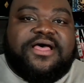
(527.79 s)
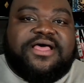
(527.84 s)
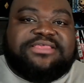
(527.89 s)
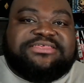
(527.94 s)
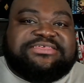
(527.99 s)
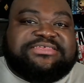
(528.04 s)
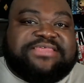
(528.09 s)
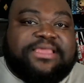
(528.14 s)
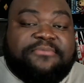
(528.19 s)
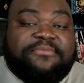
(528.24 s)

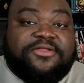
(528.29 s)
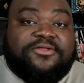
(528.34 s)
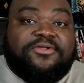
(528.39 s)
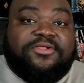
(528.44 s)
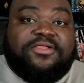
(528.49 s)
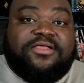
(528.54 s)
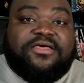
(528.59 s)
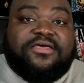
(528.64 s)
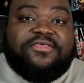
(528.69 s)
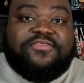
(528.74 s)

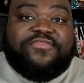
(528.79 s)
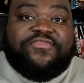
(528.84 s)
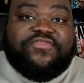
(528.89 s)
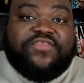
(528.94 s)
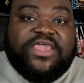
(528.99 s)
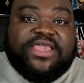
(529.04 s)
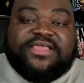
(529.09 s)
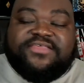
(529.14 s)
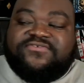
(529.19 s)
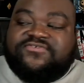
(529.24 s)
seminal
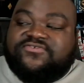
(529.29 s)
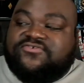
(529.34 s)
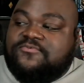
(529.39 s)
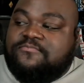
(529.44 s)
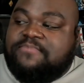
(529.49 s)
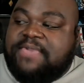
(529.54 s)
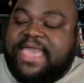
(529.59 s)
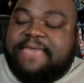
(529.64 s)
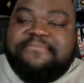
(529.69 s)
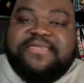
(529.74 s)
things to
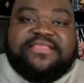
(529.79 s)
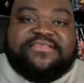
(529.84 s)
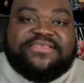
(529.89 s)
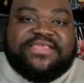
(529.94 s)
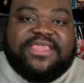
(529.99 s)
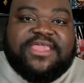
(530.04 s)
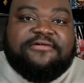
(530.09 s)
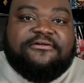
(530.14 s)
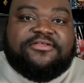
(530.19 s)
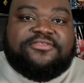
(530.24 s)
Batman's
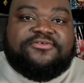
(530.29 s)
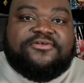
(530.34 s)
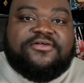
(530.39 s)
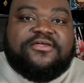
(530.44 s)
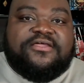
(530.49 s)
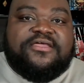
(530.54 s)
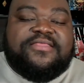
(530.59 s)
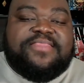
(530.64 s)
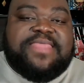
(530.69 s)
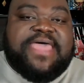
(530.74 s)
character
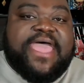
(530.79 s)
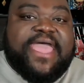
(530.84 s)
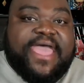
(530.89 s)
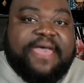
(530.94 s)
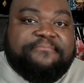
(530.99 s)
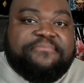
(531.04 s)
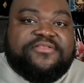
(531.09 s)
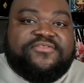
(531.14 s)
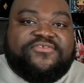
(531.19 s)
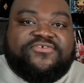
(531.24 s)
that
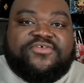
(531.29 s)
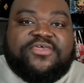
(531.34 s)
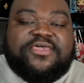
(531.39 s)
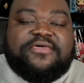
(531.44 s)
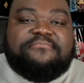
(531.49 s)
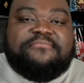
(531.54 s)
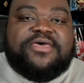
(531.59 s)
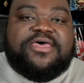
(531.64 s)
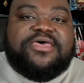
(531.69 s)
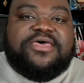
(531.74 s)
happened to
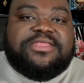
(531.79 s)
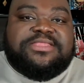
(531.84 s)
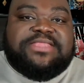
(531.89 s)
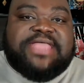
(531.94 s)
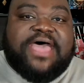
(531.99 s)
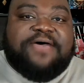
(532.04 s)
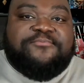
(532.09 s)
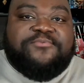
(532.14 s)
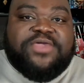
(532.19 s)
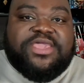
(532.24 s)
him
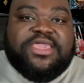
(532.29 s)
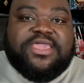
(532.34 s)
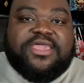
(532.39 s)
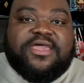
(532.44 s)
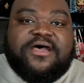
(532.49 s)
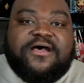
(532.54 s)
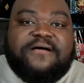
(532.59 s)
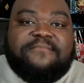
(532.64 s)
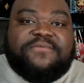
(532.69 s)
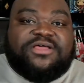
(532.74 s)
that we
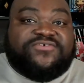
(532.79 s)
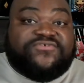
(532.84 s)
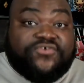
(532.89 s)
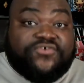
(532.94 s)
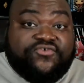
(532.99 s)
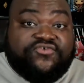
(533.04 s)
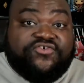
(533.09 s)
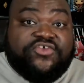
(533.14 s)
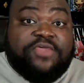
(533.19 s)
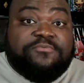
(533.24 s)

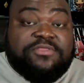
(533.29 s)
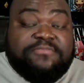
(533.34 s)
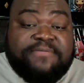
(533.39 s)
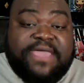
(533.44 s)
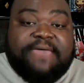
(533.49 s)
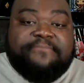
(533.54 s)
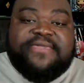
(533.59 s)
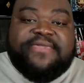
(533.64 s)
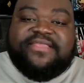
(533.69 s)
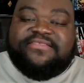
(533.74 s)
associate with
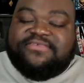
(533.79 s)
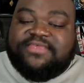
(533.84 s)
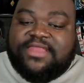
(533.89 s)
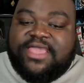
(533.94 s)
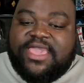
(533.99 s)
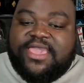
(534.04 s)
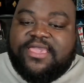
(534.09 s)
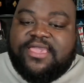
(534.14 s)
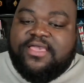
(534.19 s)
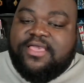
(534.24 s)
Batman
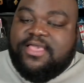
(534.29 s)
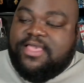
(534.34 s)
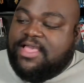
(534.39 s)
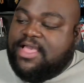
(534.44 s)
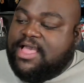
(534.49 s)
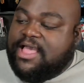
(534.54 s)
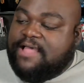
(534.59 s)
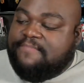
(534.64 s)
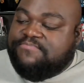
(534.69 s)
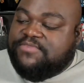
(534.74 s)
today.
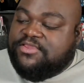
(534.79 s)
And